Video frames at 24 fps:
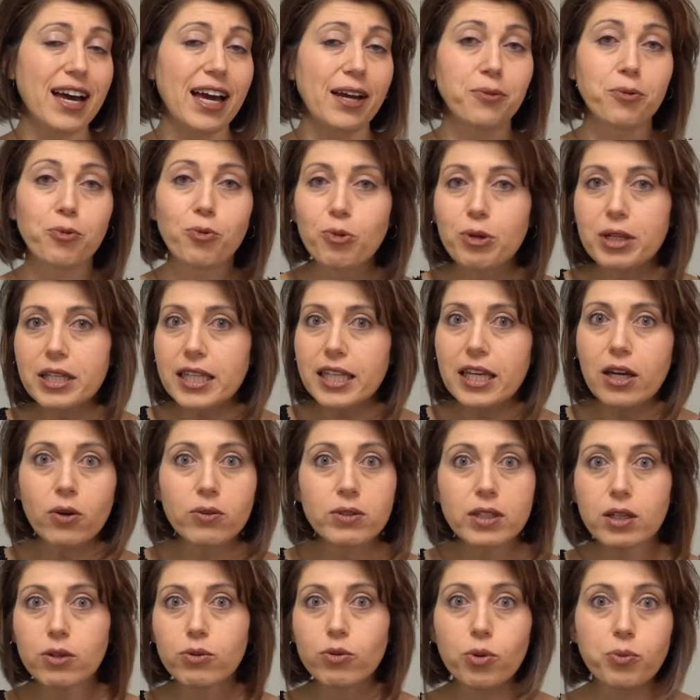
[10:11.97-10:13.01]
I really
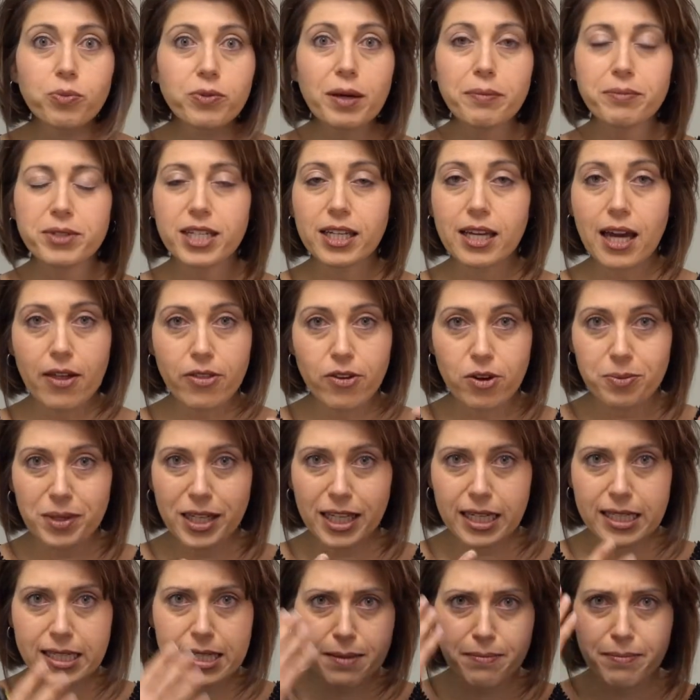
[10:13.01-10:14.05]
only grouped them together
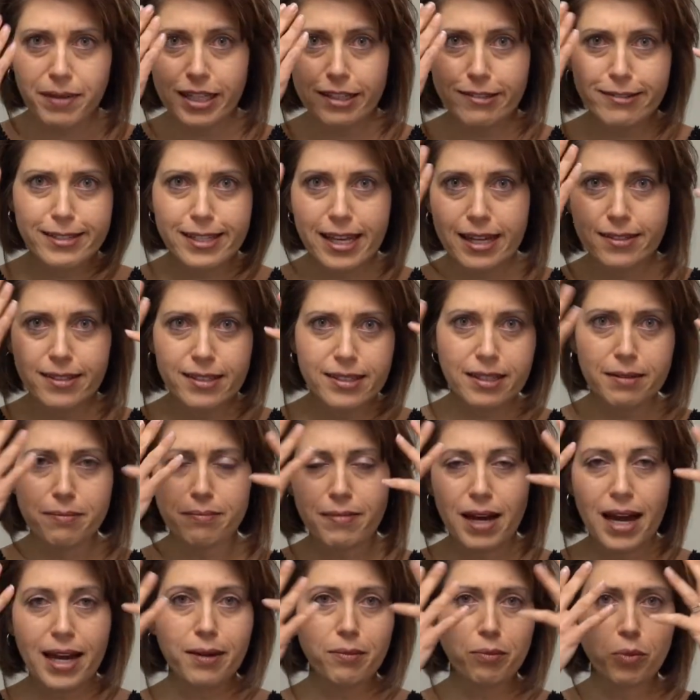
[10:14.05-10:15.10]
because it made sense in
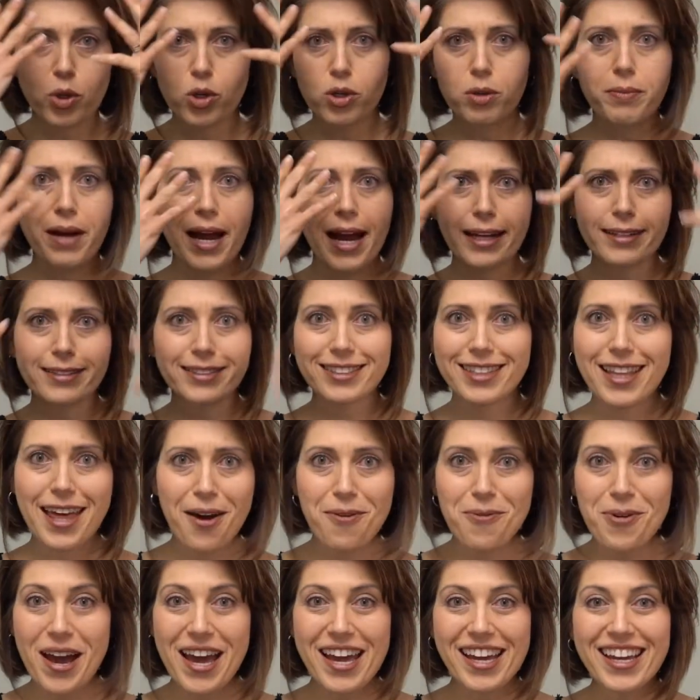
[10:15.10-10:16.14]
my moral mind
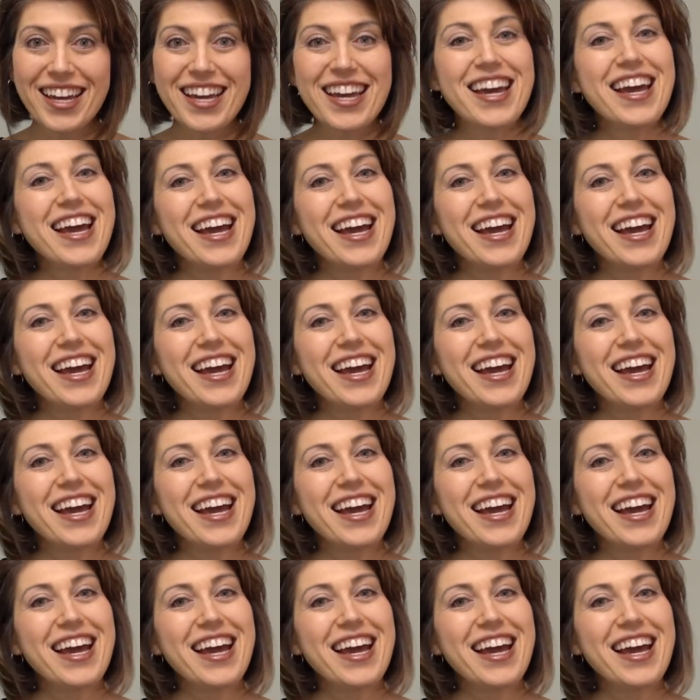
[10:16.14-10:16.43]
that way.